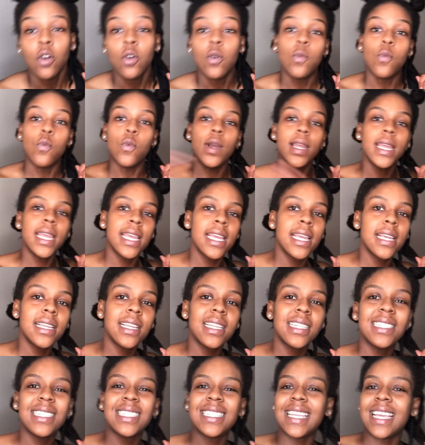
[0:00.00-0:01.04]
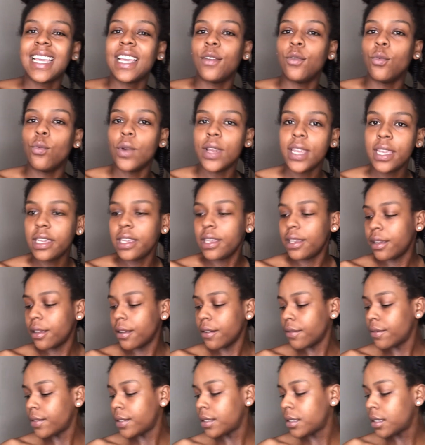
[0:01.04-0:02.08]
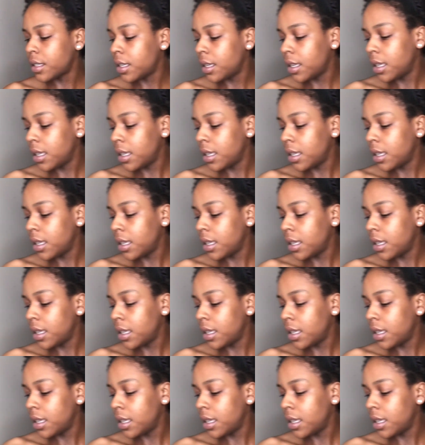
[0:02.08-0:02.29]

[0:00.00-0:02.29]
wigs and weaves?